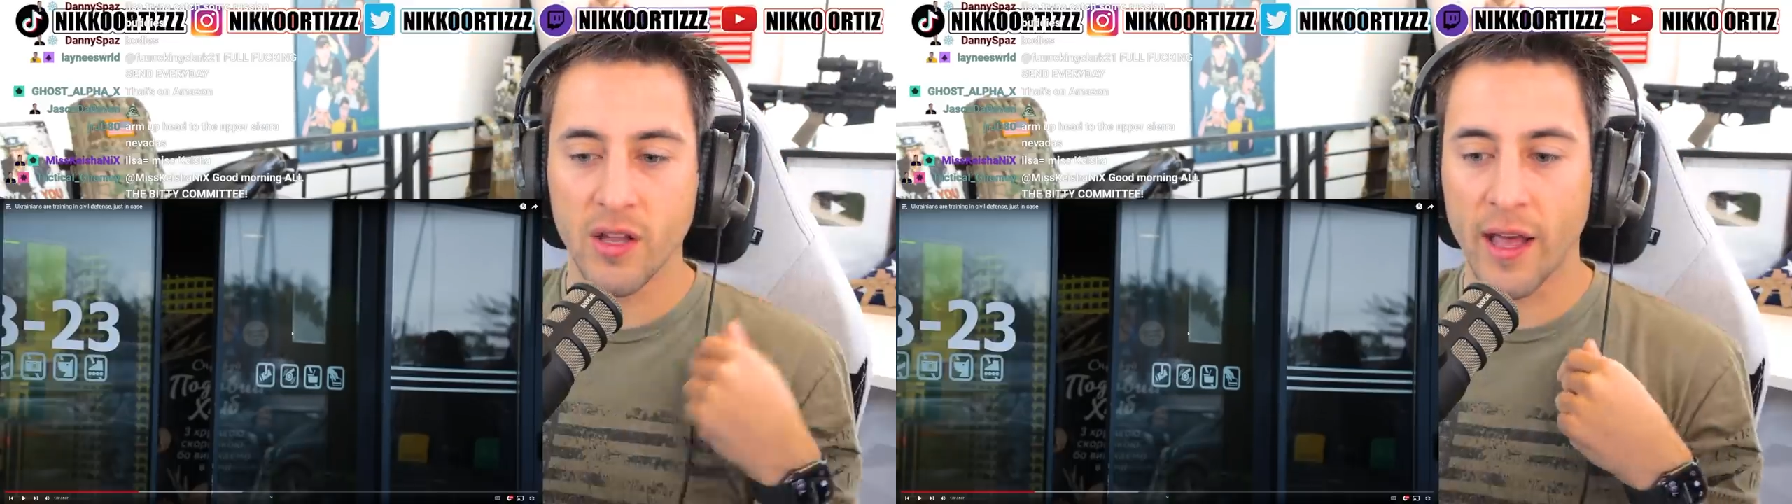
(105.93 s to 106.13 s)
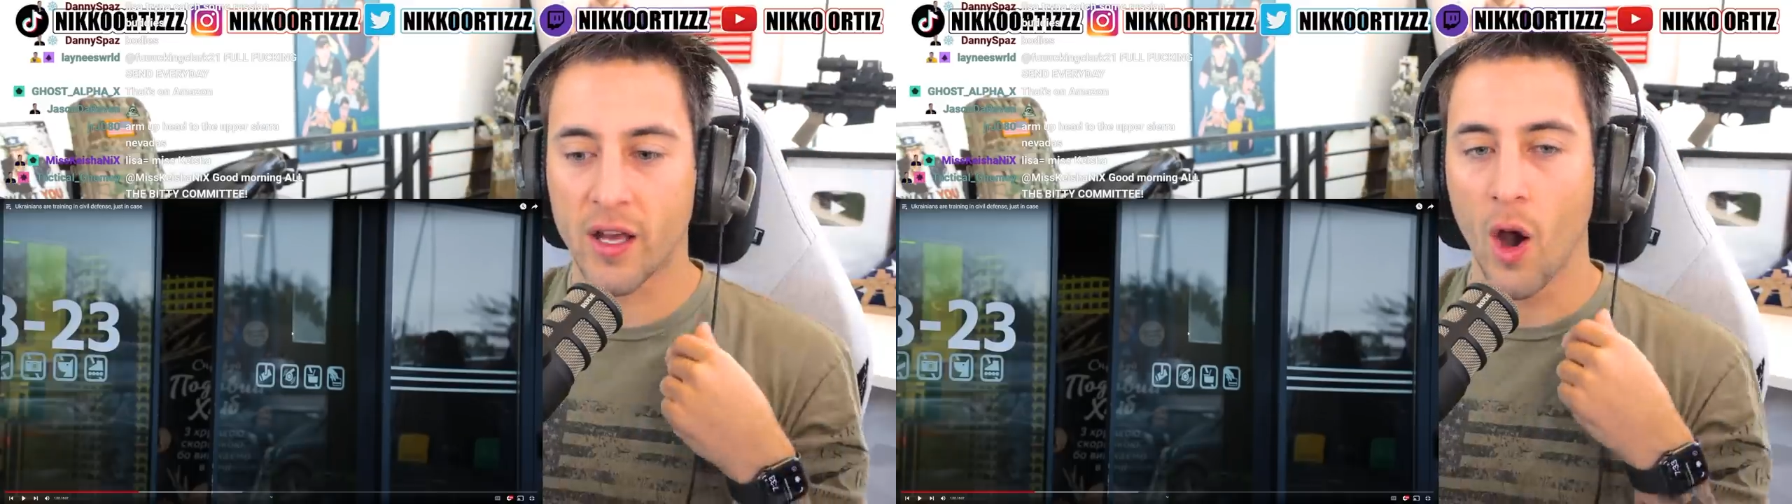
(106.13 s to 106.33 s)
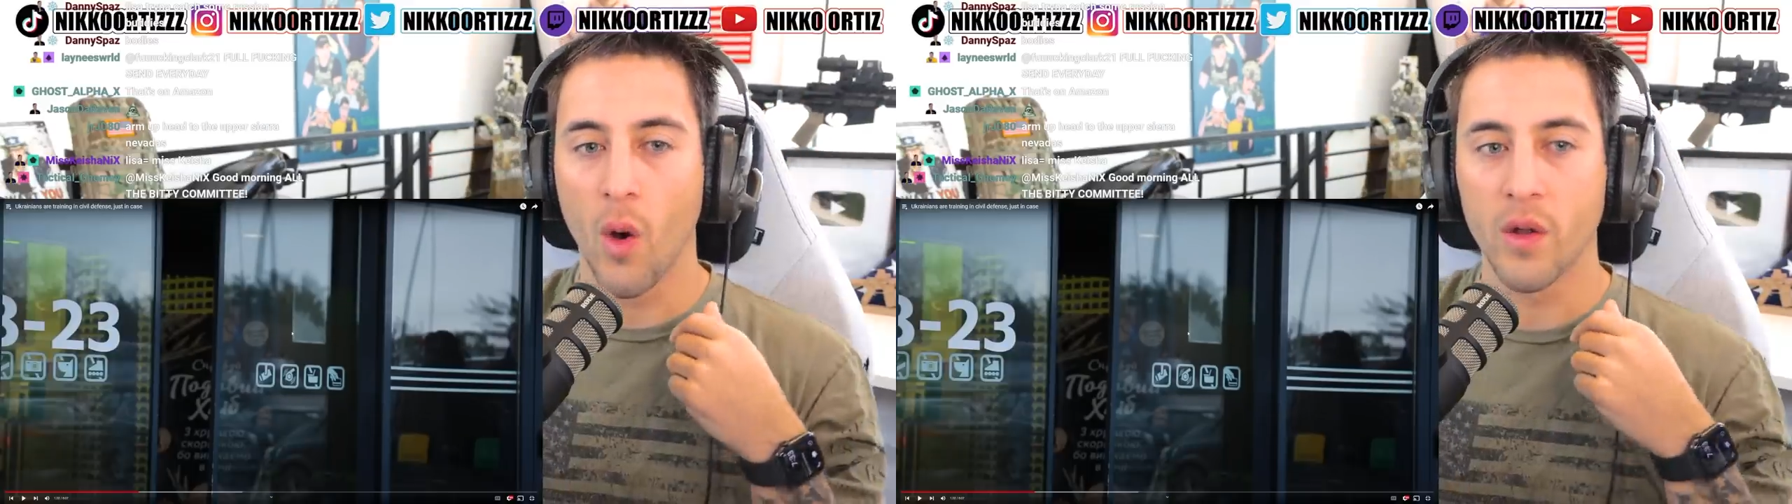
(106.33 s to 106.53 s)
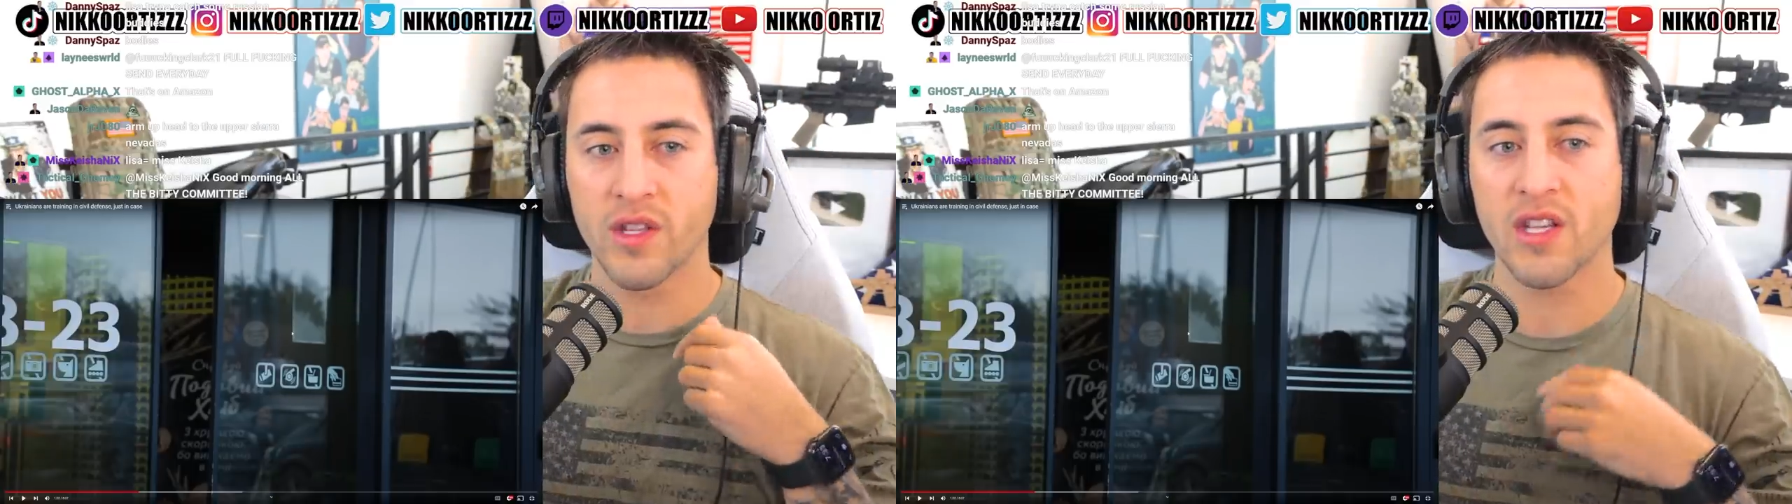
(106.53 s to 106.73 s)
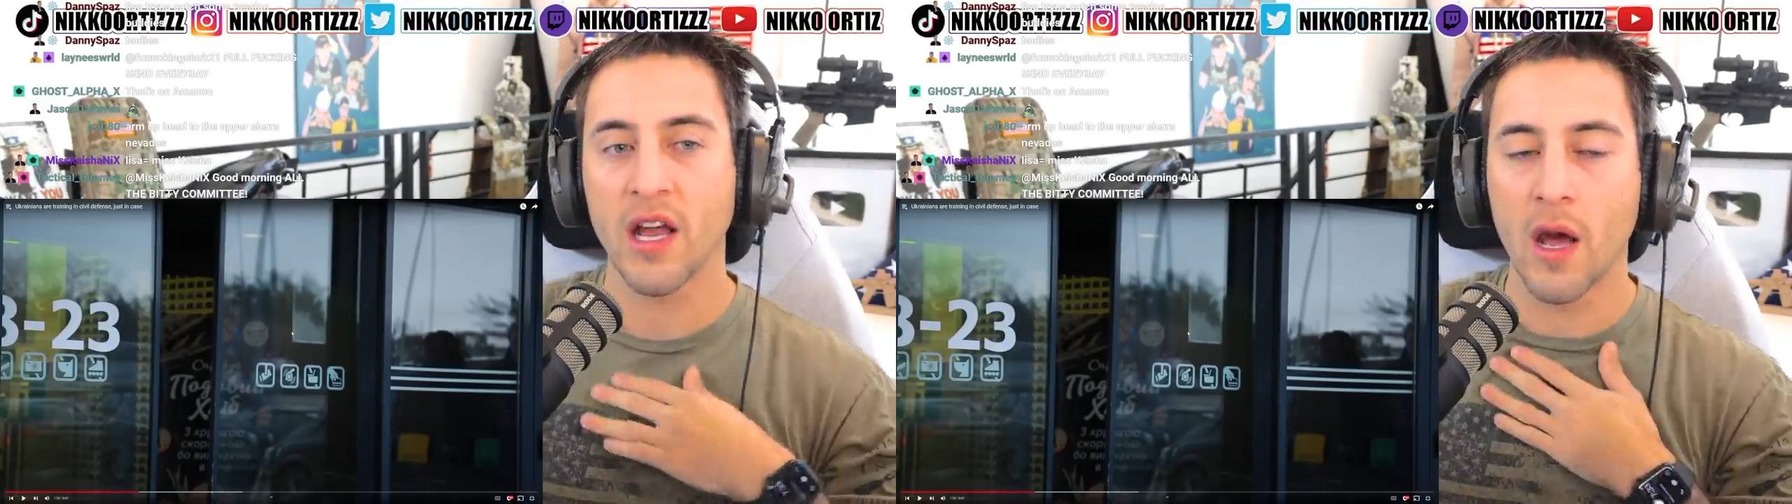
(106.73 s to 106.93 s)
to, like, go
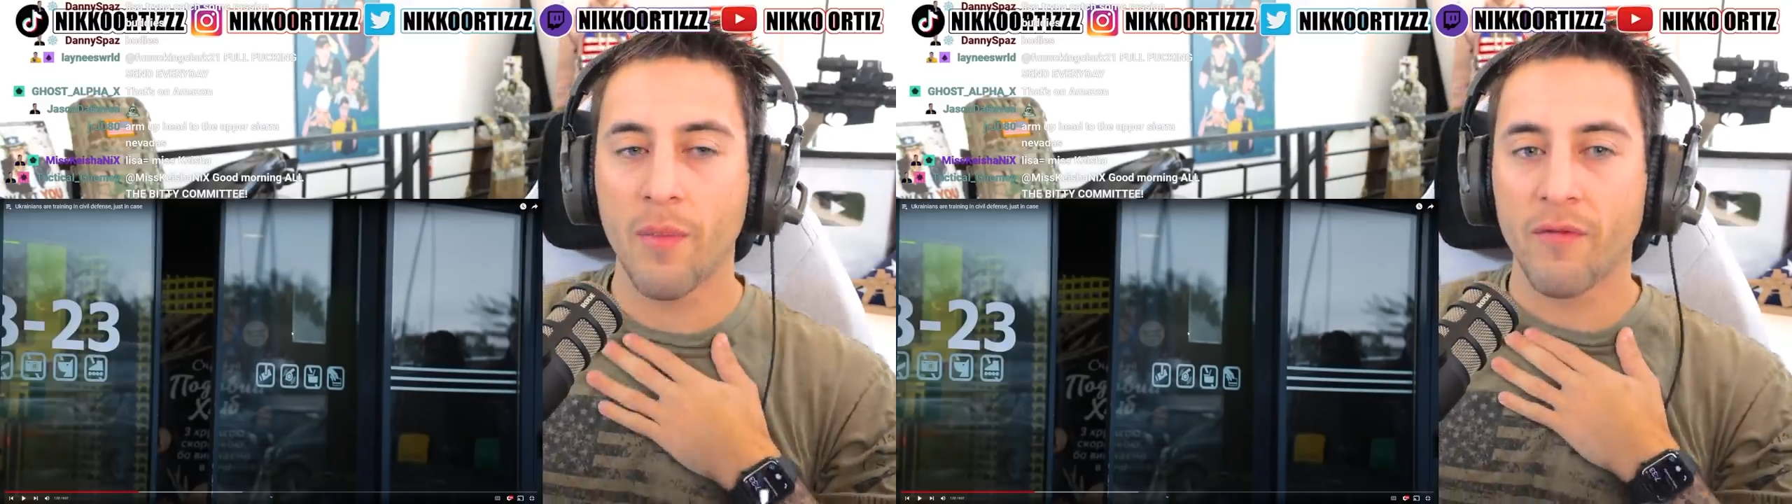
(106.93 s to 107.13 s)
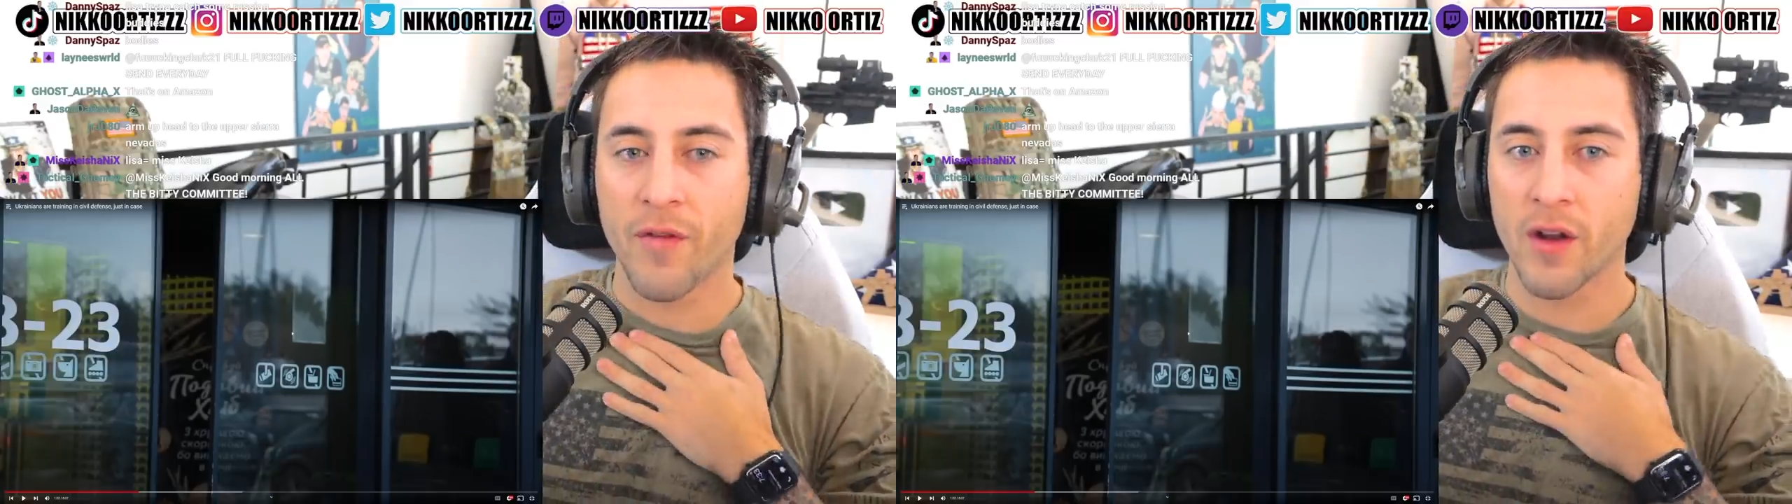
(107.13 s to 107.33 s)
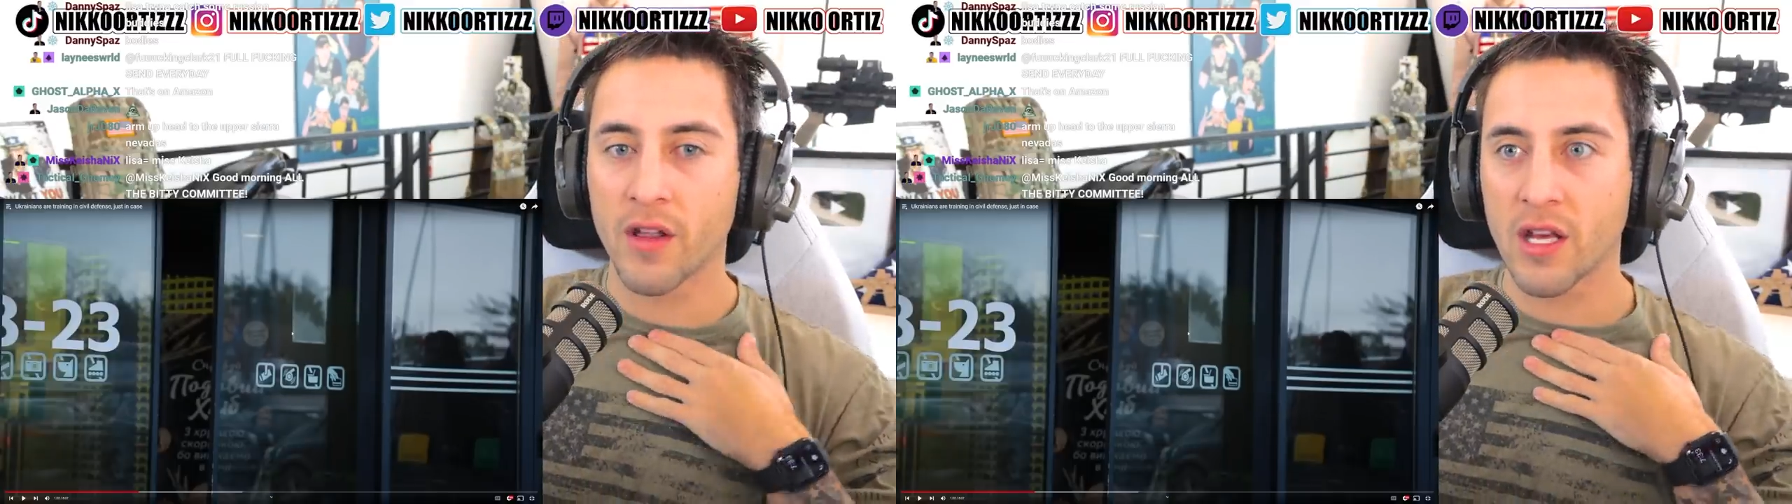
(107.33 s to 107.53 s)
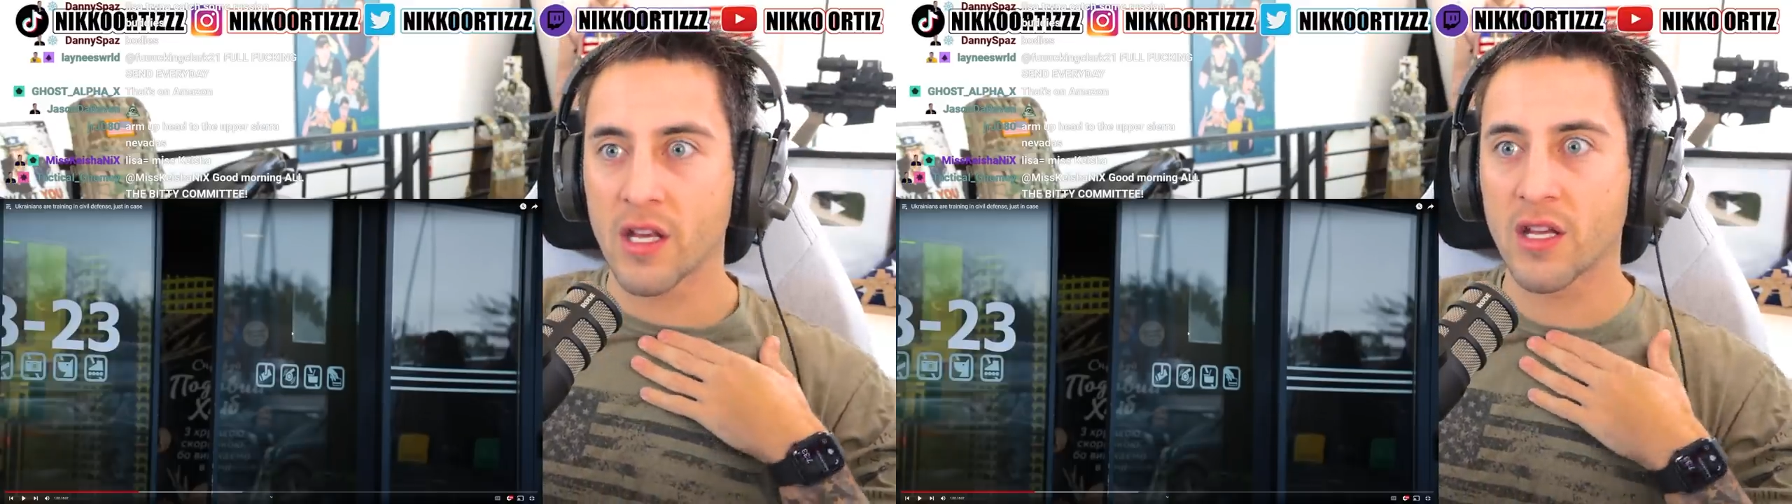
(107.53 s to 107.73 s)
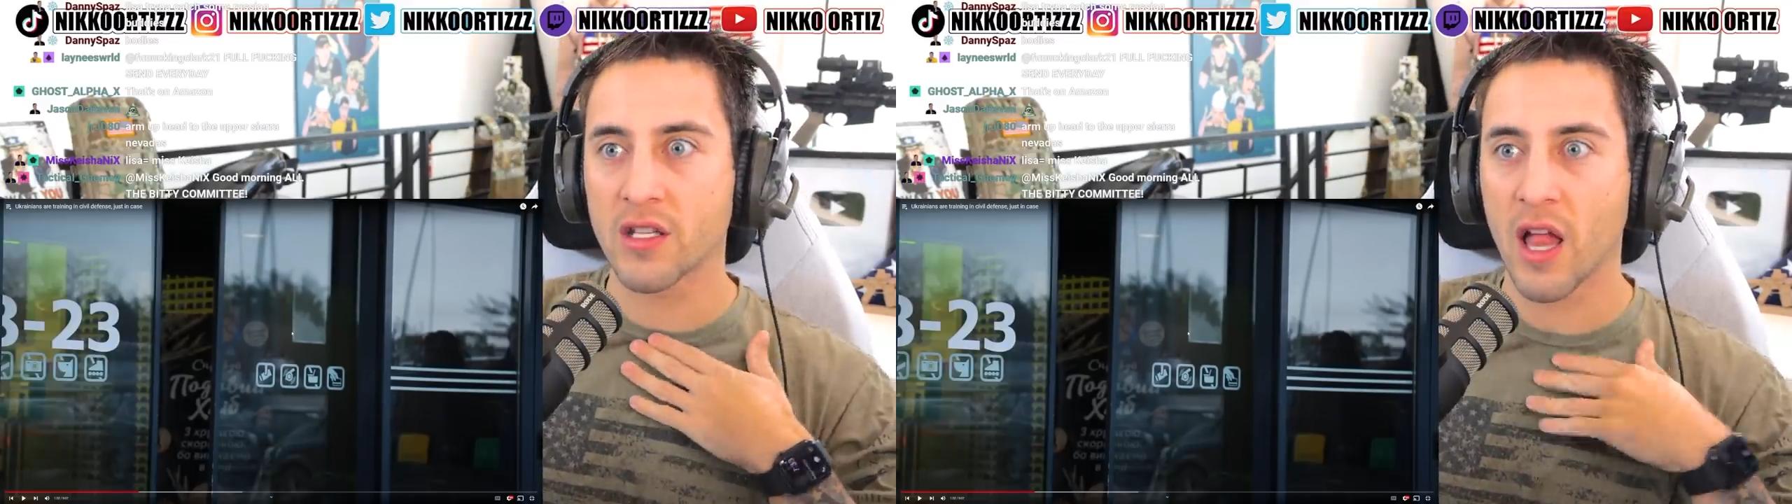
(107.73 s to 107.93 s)
and sign up in front of
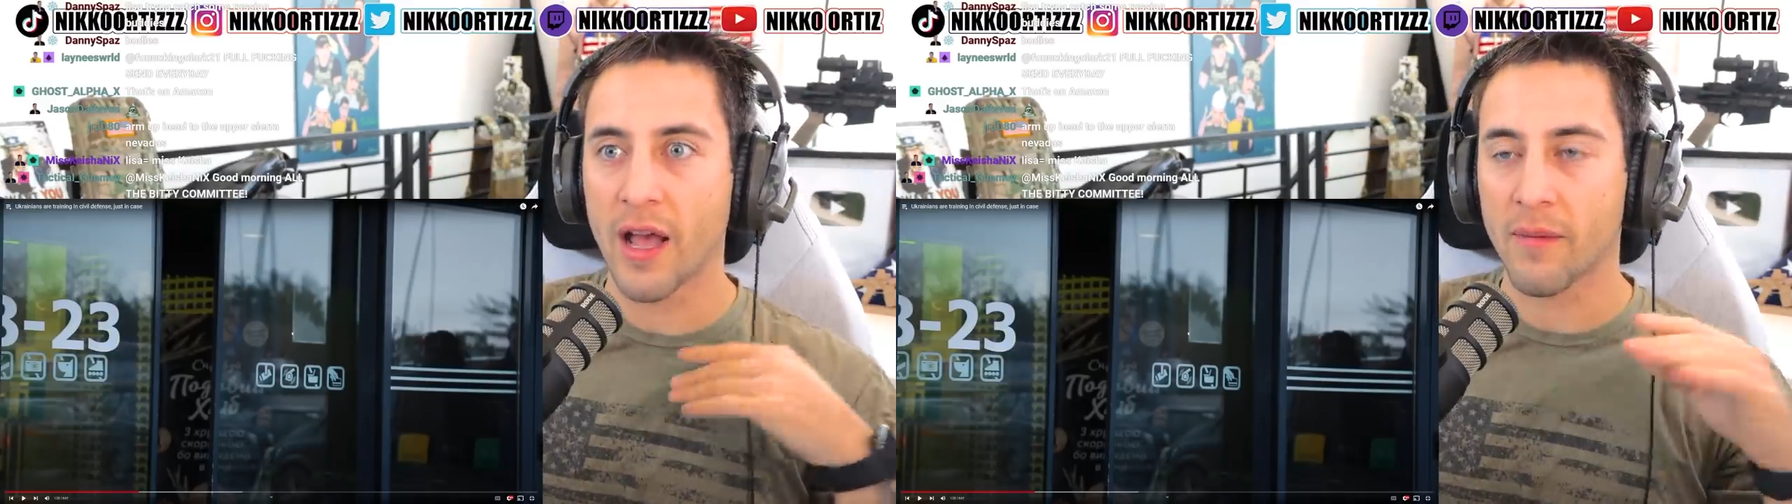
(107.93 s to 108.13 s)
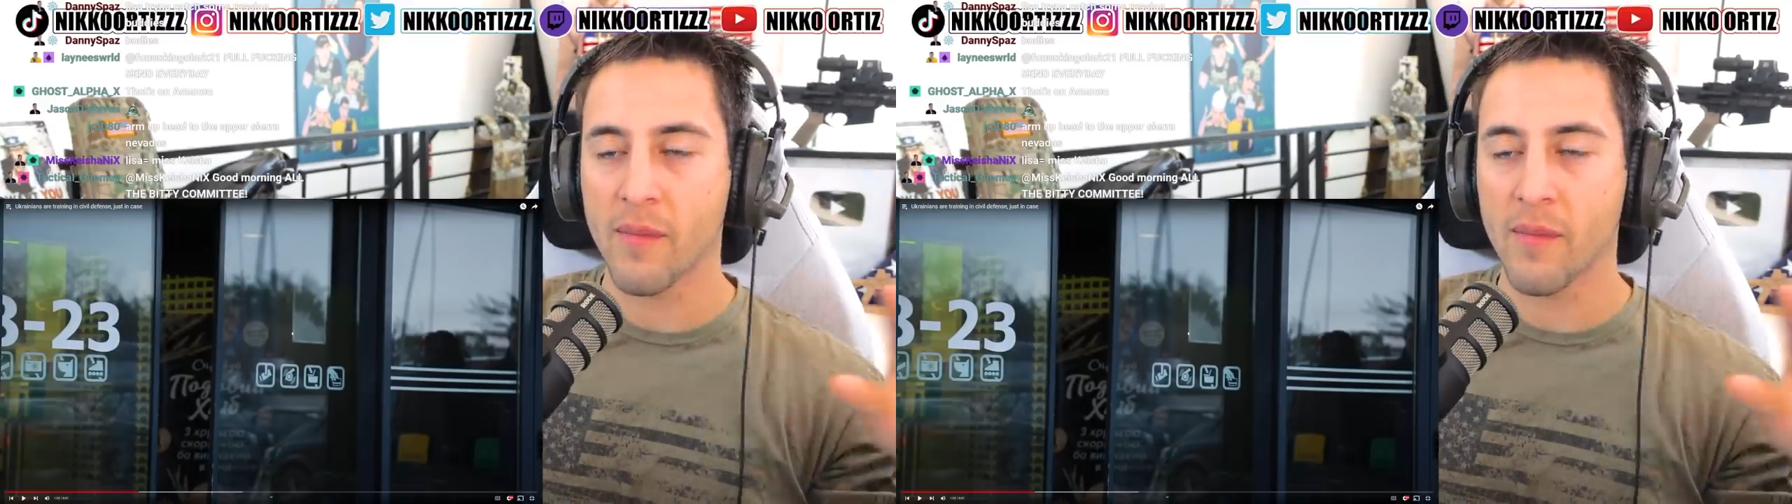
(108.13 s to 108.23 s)
these, like,